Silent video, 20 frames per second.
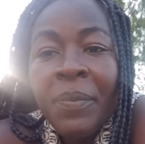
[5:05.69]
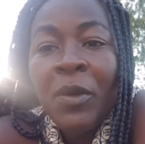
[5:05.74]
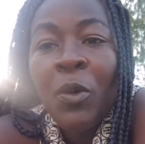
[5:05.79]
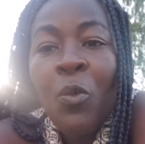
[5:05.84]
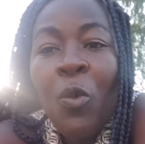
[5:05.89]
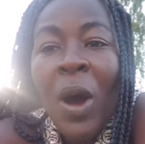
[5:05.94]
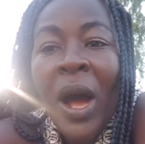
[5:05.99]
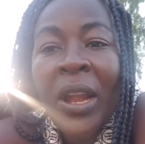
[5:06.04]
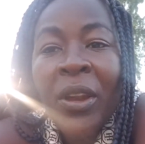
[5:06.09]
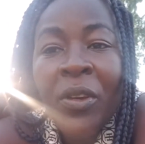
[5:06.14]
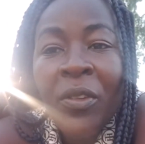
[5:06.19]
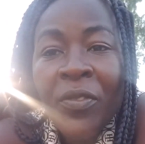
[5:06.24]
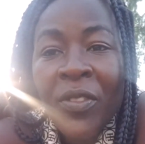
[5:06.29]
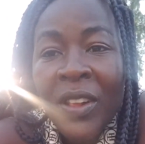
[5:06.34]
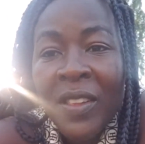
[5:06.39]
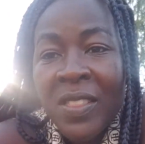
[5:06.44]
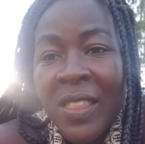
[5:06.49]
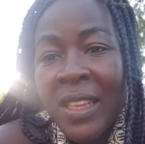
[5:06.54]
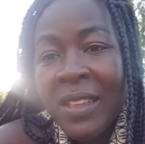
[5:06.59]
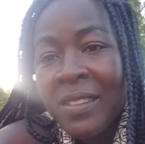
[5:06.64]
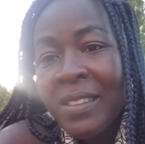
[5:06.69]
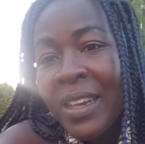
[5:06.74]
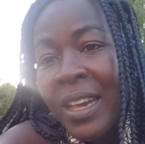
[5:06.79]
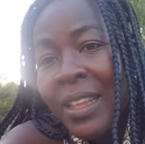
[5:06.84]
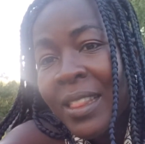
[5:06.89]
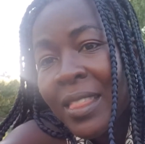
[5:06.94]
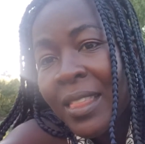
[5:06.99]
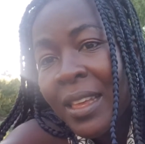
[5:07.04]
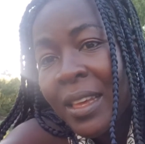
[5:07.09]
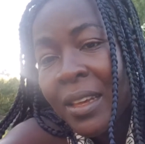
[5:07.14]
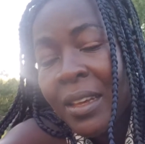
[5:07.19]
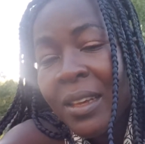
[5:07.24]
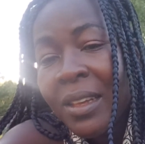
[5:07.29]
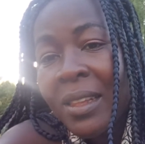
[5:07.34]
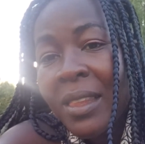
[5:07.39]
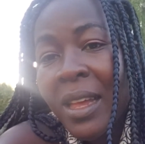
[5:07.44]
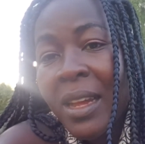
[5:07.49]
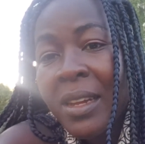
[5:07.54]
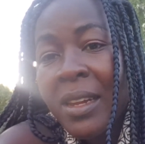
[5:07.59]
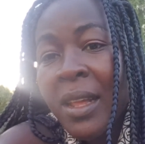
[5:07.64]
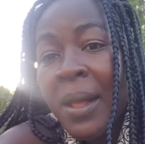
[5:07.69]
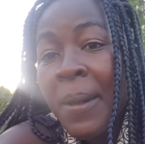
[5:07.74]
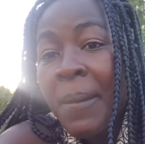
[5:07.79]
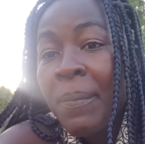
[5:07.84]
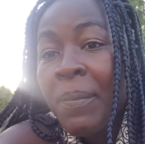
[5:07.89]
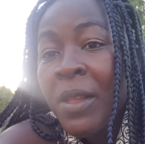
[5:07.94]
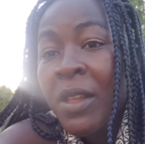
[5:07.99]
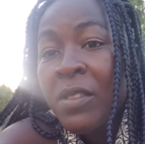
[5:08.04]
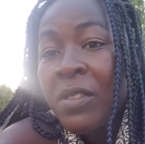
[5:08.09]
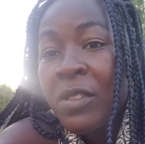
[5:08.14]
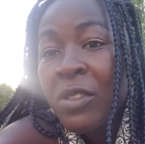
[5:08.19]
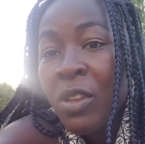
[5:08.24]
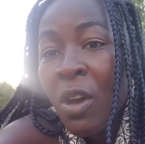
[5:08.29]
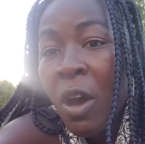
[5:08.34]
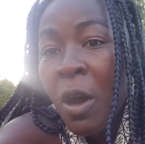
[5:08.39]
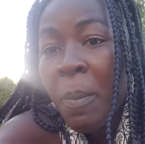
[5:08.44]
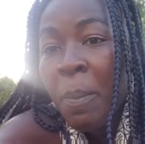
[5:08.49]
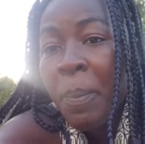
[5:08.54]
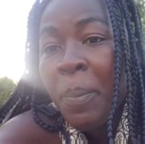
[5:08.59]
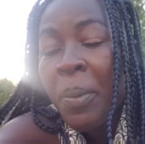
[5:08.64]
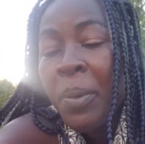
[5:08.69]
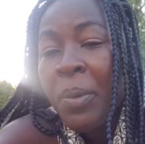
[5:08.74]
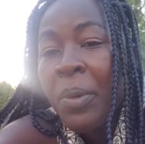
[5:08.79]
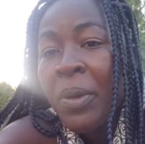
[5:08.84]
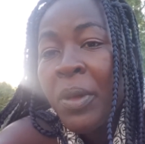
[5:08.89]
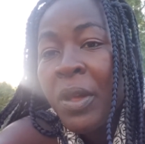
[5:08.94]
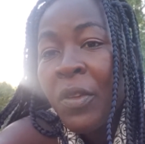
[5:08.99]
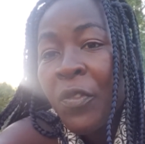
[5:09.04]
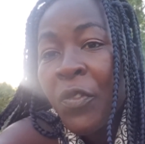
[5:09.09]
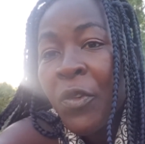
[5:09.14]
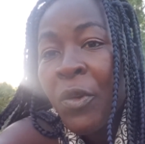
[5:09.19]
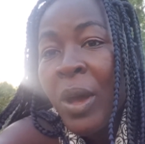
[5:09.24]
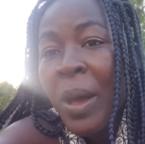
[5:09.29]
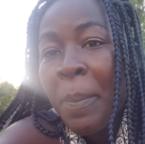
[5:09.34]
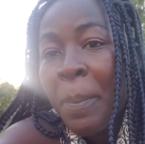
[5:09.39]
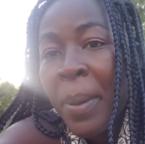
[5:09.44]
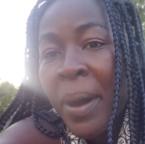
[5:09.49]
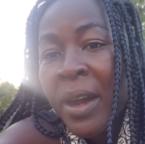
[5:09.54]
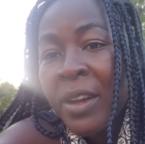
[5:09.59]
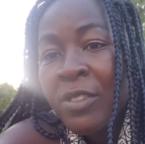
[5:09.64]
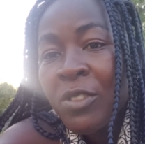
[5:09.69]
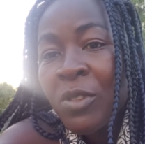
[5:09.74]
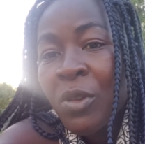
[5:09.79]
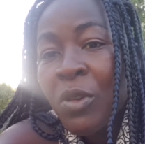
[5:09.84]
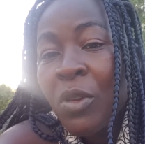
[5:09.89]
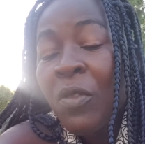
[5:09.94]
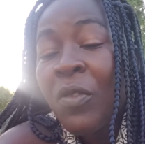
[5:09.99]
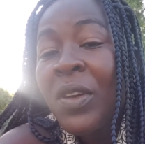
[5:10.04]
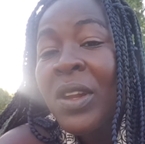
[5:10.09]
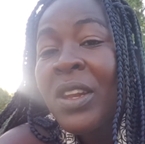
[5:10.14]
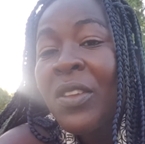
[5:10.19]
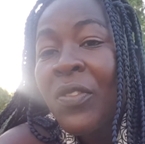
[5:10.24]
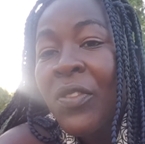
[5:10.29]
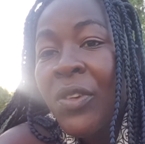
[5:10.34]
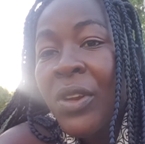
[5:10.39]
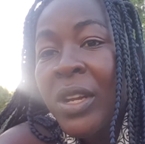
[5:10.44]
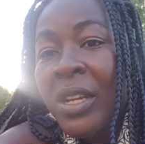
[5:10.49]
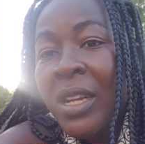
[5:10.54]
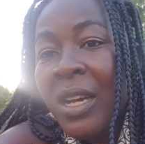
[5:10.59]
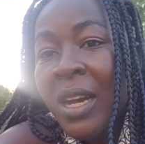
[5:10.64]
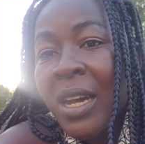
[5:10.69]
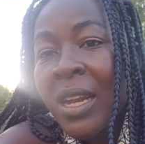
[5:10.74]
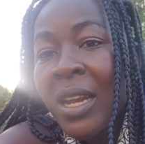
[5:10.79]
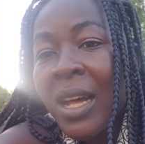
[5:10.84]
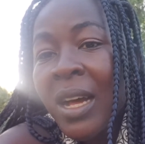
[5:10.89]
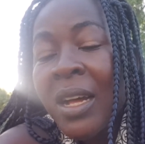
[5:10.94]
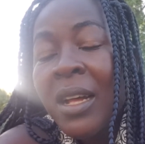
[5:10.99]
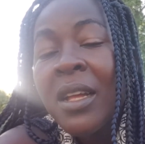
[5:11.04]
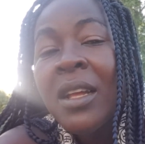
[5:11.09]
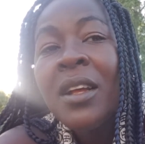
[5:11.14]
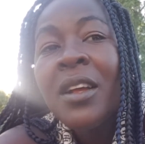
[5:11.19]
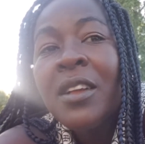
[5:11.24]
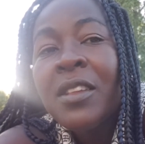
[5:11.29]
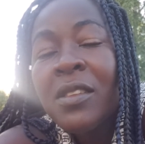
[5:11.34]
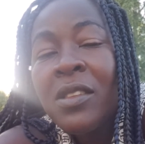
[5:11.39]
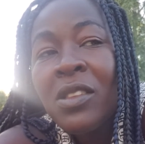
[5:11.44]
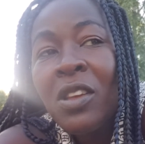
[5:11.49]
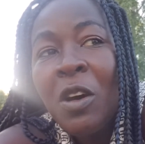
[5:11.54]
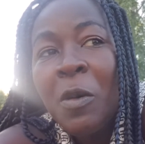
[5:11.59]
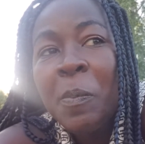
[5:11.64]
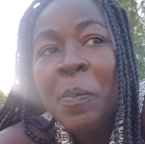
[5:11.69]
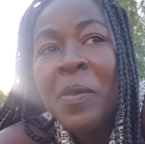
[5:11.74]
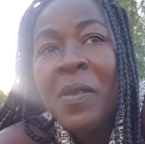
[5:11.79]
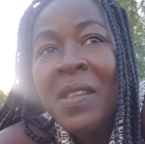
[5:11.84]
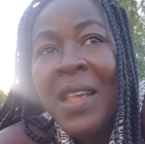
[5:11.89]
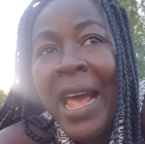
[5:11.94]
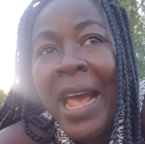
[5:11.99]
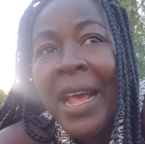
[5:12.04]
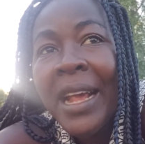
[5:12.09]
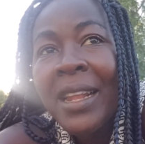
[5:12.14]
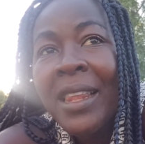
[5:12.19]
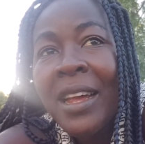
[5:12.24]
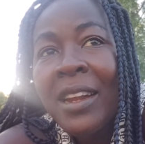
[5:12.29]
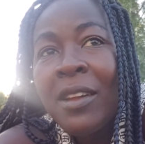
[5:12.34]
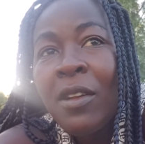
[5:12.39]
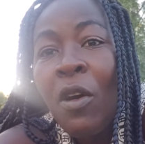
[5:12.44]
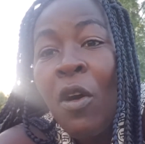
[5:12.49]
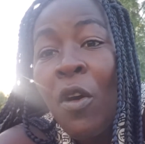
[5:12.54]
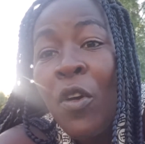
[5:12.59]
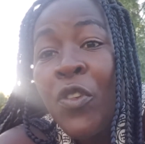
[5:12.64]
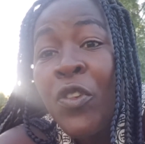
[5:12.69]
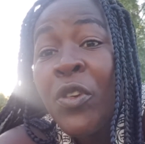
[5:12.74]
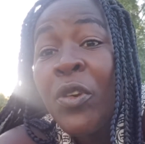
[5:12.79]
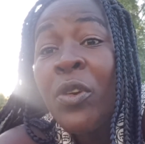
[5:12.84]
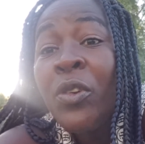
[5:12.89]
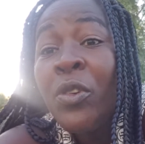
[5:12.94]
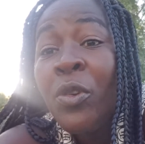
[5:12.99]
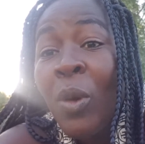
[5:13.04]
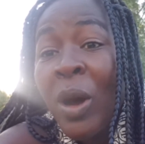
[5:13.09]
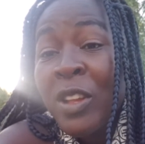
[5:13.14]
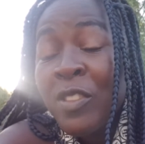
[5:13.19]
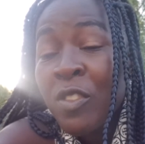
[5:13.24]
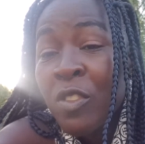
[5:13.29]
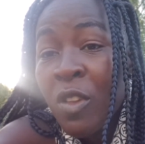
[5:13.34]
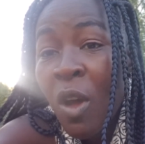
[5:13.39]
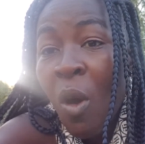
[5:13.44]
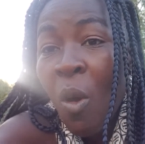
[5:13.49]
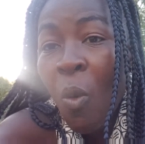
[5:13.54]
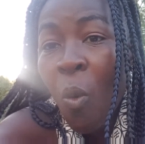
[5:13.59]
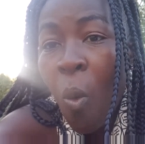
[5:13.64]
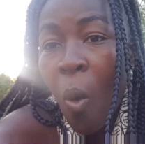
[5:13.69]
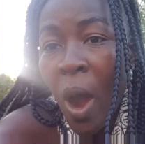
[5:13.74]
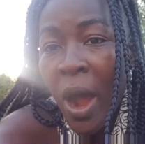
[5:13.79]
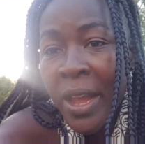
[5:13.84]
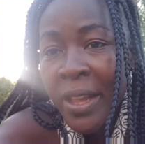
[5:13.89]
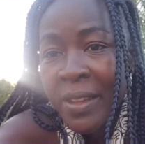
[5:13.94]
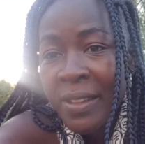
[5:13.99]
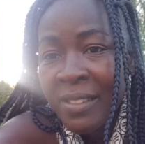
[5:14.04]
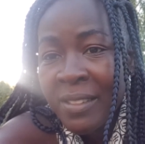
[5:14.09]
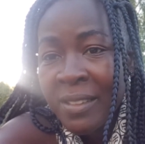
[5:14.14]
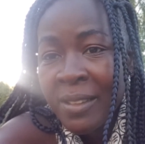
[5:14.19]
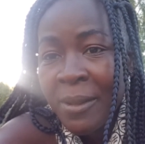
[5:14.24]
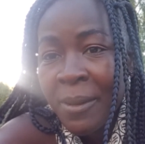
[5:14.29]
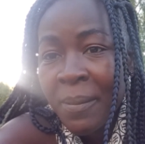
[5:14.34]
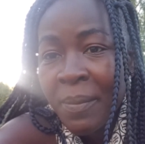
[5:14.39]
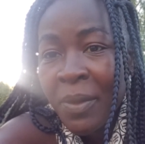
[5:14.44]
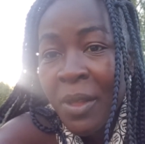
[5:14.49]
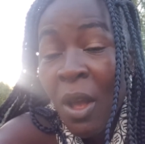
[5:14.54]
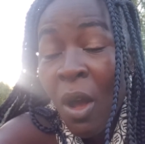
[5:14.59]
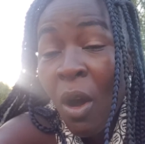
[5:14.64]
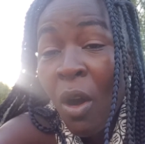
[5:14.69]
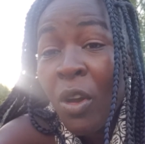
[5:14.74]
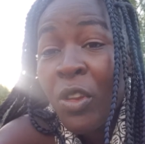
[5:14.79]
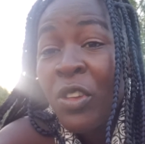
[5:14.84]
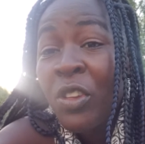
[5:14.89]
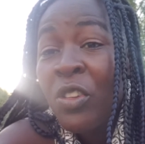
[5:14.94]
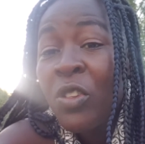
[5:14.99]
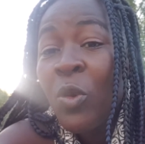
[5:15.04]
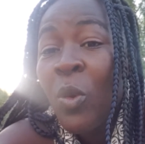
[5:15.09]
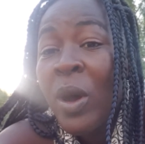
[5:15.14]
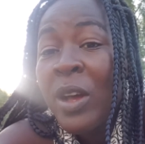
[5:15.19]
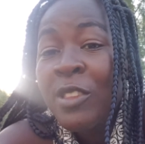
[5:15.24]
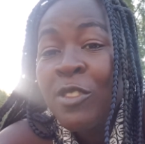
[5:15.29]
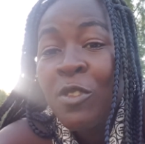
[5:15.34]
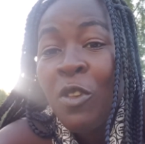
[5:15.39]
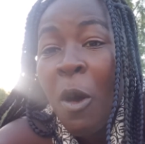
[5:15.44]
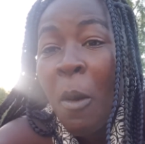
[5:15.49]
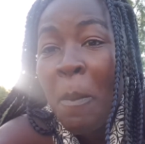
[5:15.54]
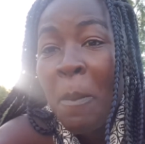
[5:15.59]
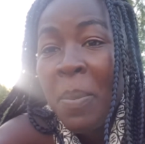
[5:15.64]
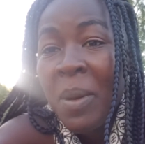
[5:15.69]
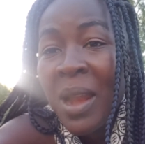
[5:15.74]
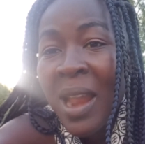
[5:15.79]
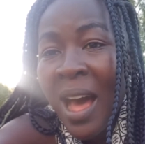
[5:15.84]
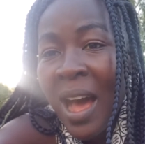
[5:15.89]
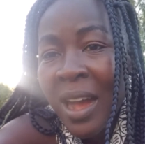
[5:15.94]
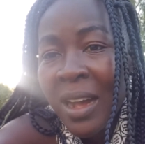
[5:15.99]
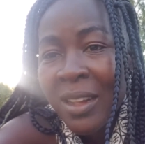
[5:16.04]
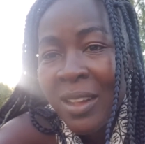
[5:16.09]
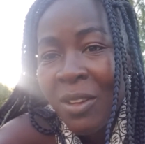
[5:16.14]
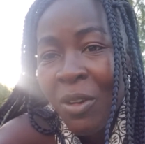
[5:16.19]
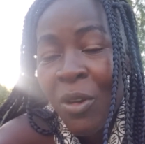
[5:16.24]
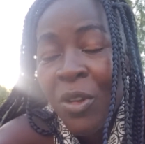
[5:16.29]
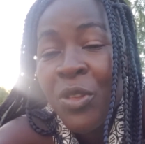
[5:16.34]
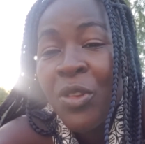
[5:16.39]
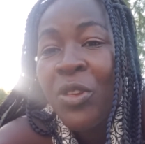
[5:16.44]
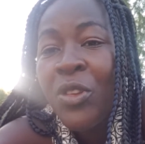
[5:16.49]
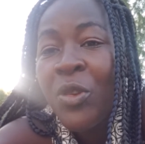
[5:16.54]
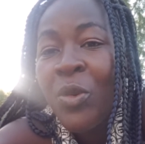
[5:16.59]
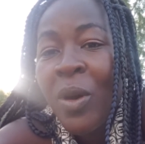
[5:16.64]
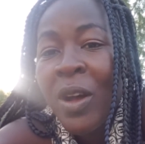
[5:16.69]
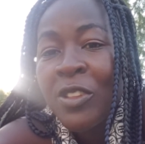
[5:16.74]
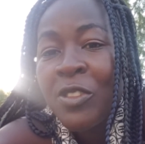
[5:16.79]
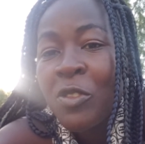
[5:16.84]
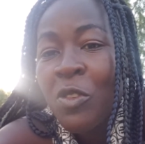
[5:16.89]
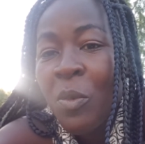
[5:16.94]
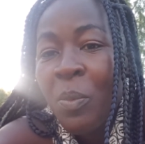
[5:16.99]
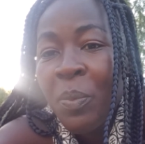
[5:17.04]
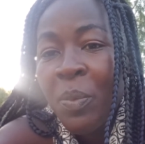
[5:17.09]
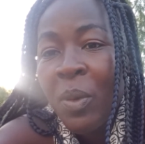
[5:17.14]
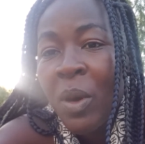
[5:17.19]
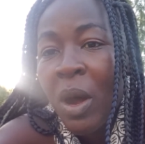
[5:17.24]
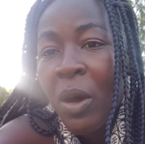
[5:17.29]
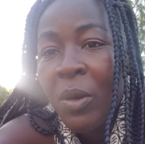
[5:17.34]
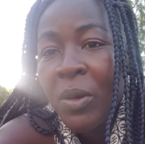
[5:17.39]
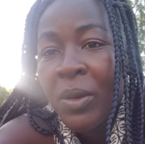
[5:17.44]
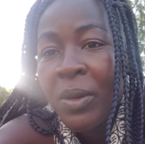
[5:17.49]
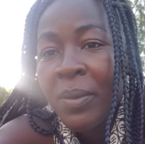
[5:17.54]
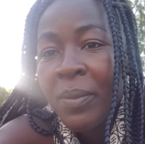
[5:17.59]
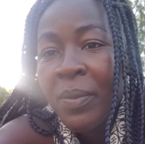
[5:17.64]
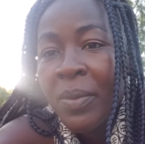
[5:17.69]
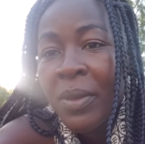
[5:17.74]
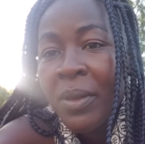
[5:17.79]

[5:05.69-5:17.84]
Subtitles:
One of the things I think that stop, if you're a person of a different color, stop saying that, oh, you are so white, or you are so black, or you are so brown.